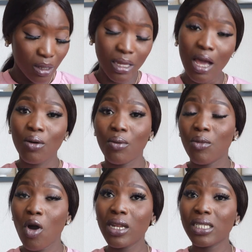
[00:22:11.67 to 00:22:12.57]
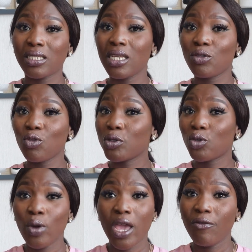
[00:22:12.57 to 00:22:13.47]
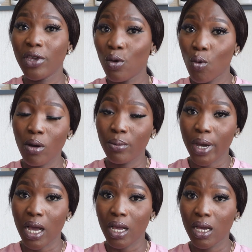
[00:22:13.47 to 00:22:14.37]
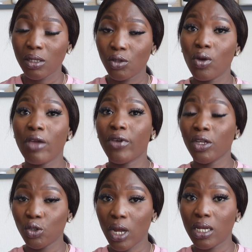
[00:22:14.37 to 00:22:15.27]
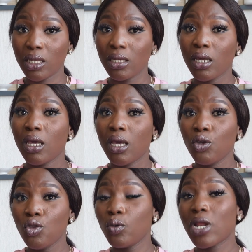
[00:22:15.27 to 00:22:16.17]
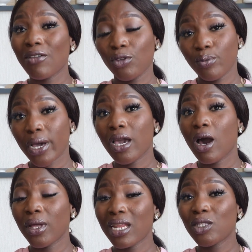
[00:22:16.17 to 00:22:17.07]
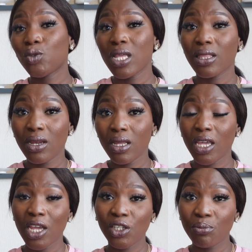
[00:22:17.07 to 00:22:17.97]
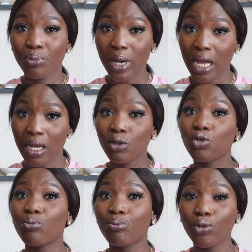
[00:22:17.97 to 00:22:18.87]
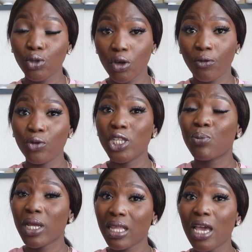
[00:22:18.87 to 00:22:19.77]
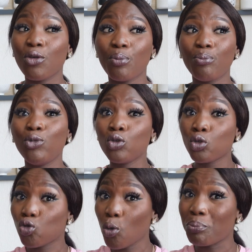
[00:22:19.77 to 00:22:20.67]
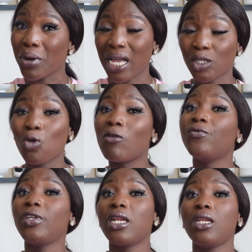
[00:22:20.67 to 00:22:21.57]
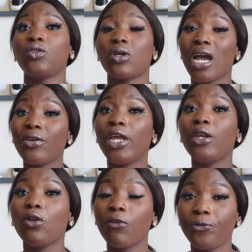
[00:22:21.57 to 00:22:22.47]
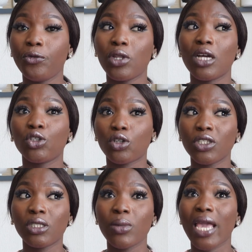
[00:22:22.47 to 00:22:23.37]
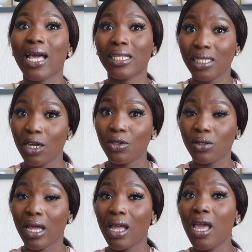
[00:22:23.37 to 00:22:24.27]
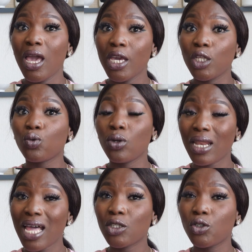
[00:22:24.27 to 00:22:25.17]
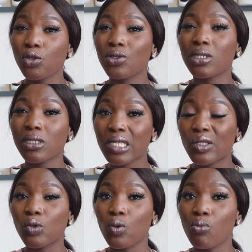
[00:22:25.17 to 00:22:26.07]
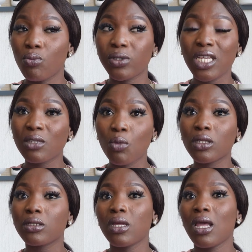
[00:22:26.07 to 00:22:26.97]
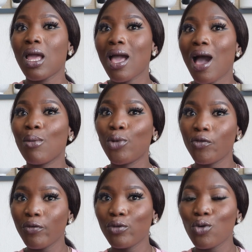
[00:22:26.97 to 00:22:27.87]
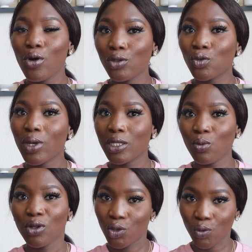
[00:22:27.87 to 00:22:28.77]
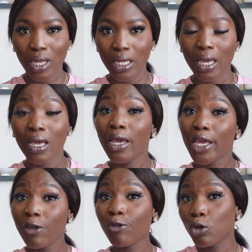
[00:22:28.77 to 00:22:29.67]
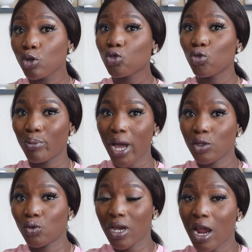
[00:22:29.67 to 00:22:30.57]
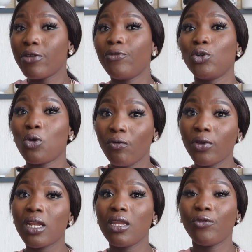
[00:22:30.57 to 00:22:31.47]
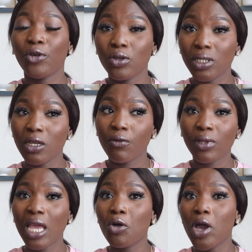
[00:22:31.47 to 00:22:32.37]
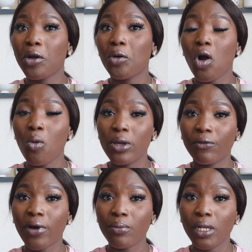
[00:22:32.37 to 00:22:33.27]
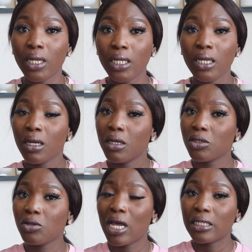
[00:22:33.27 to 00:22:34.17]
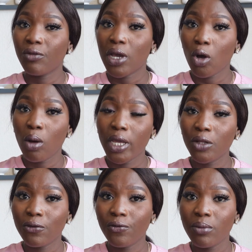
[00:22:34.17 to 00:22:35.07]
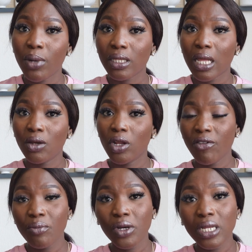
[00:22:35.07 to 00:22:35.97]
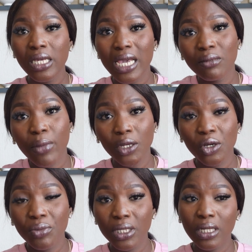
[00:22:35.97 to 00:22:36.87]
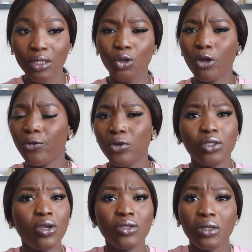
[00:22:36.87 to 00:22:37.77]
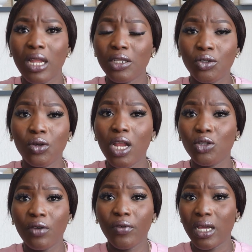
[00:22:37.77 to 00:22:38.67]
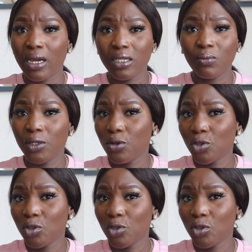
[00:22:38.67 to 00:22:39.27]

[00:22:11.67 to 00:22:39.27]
Now, all these things will be too heavy in one bag. So eventually, you would have to buy another 23 kg bag to put your food. It's better you use 2 bags conveniently to carry enough food. And trust me, I can tell you that it will last you six months above, even going to 8 months to a year, if you use 2 bags to carry food conveniently for yourself. Thank God you're not coming with family. It's not as if you are coming here to feed battalion. Everybody here is mind your business. So your food is going to last you, unless you have Father Christmas.